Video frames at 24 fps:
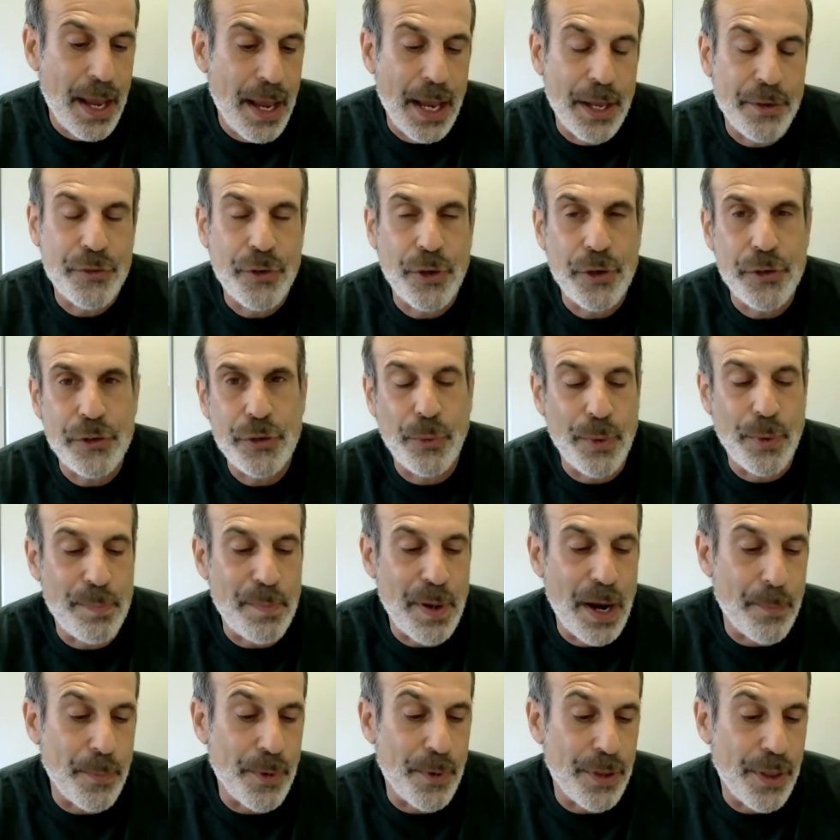And so you should
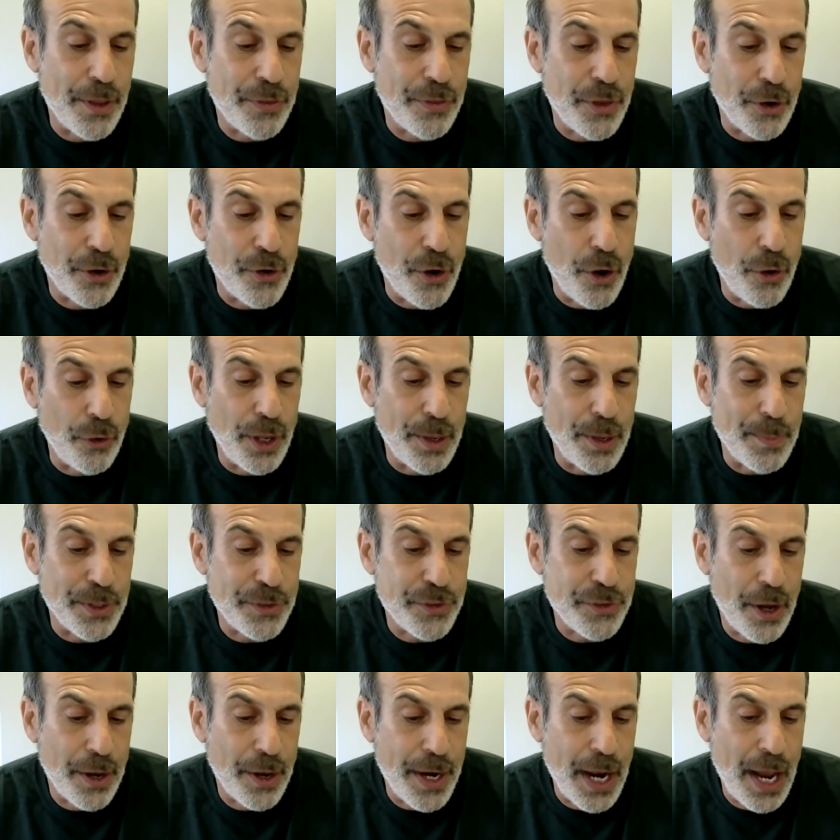remember that there are no
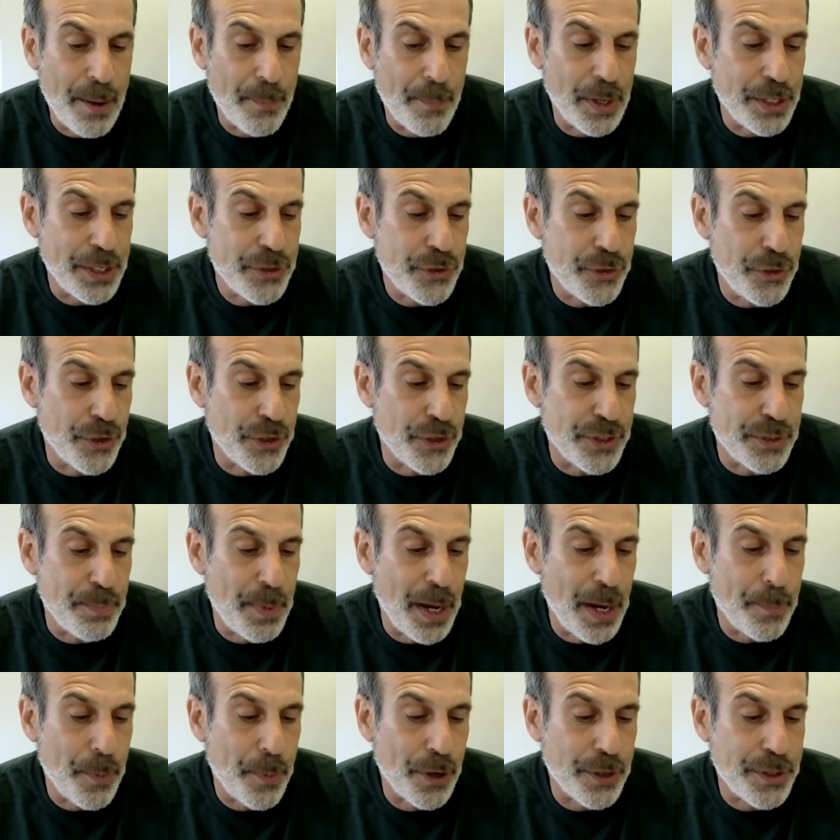limits on how many students
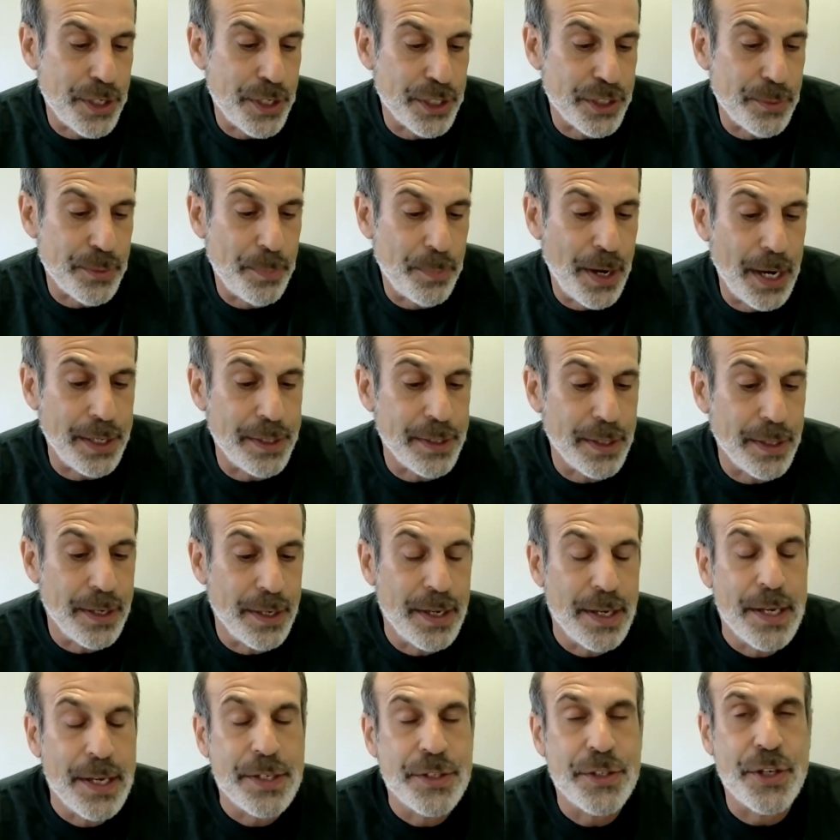may participate,
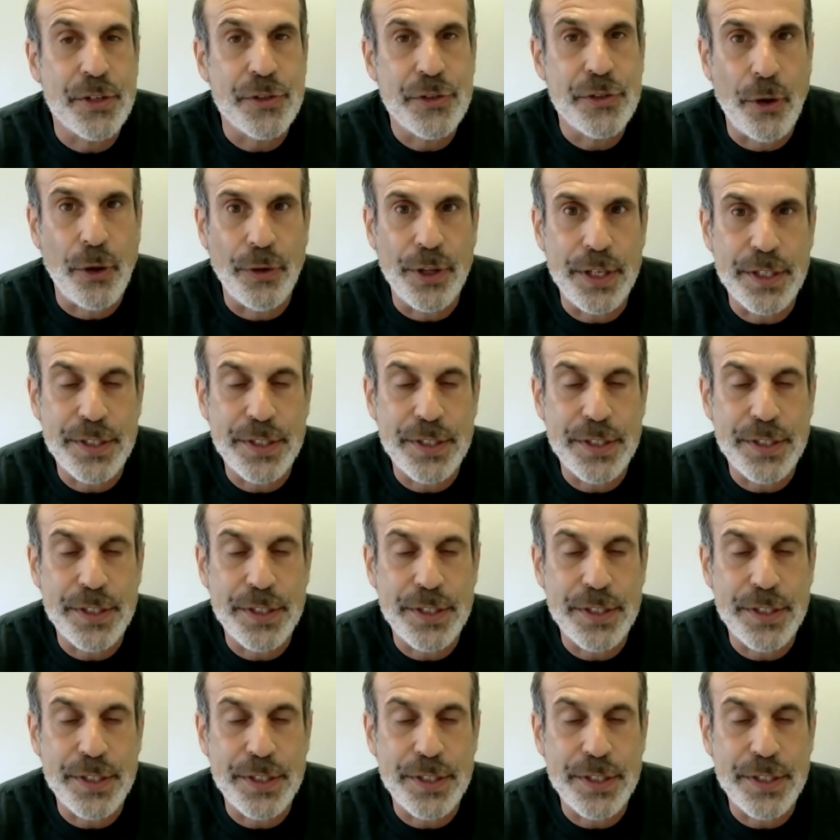since only the